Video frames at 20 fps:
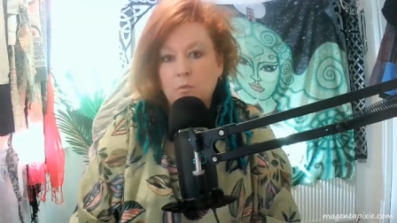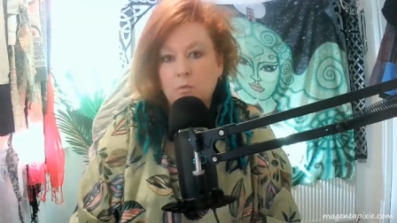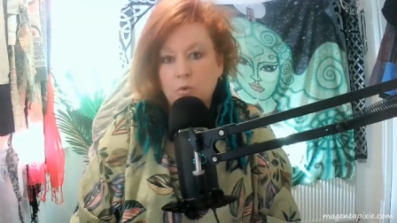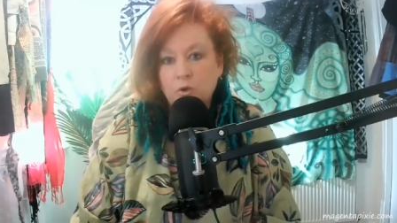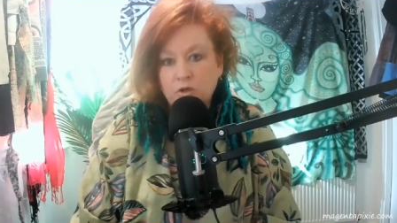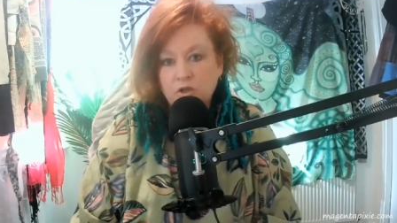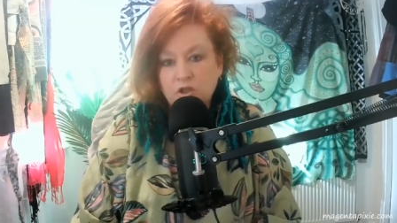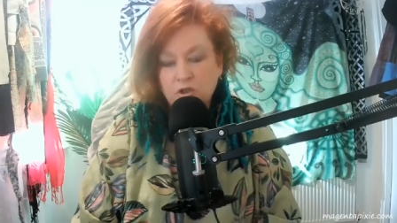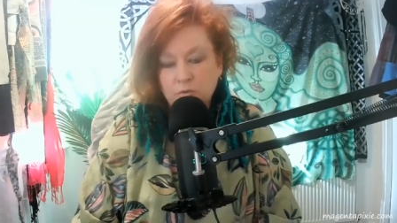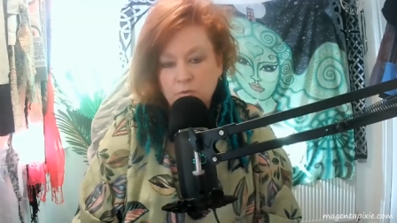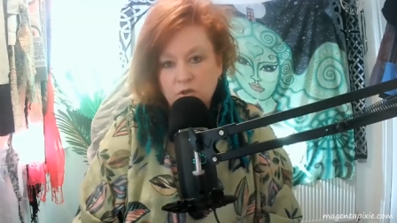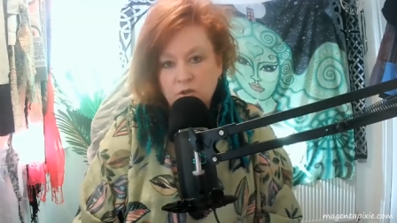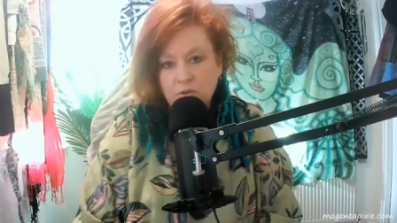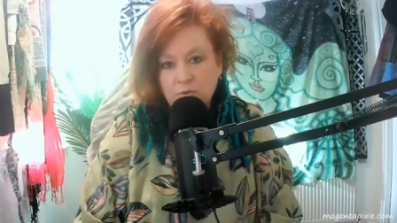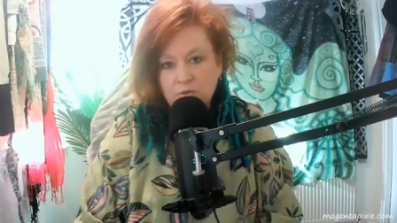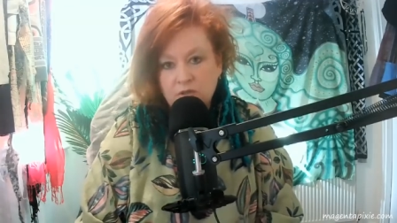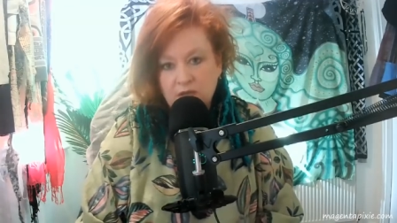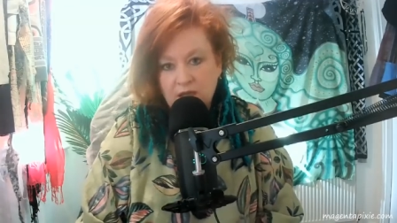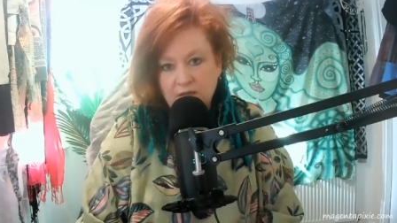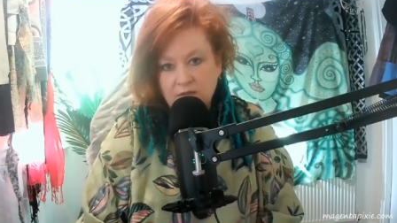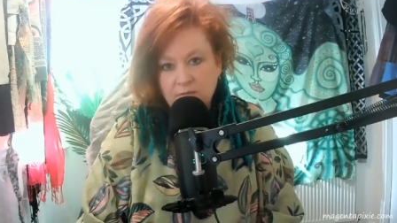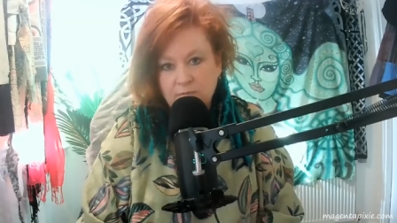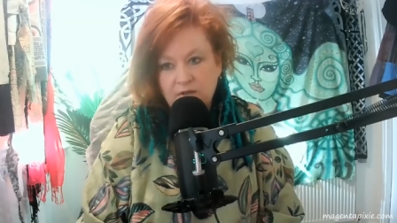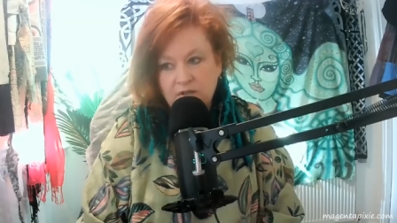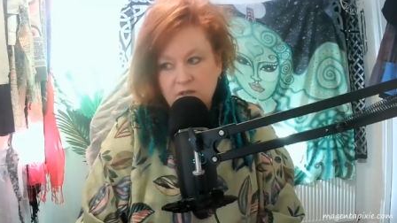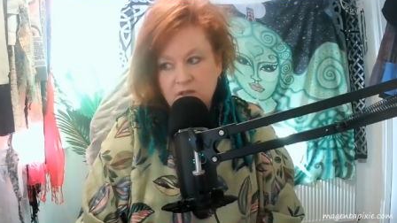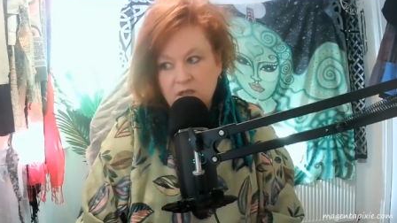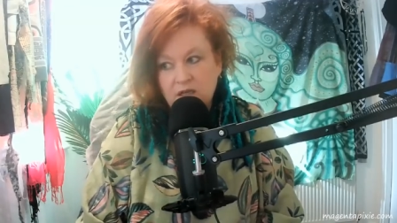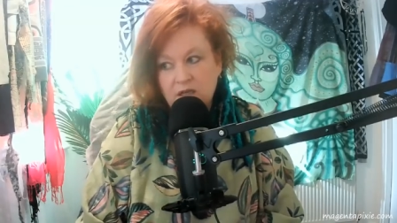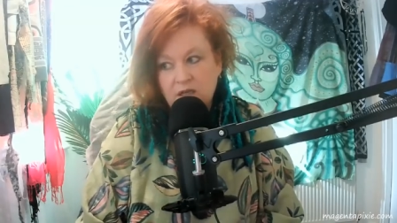Would you use that
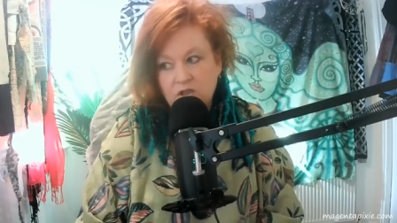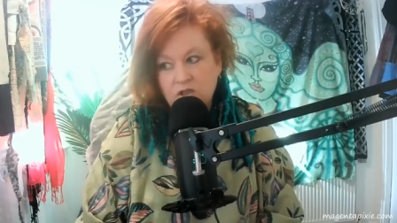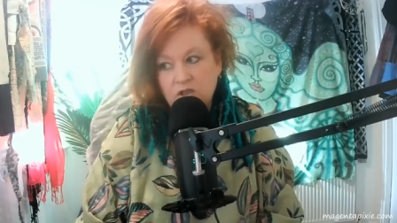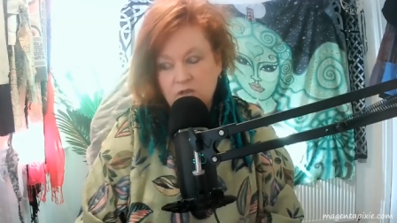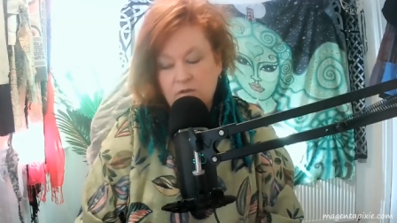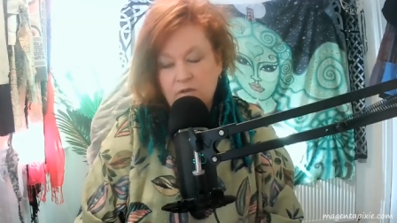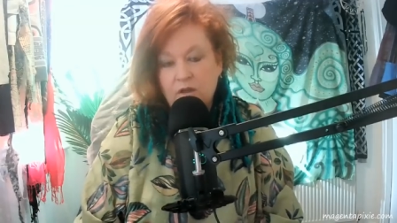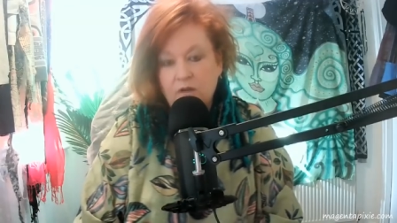meditation?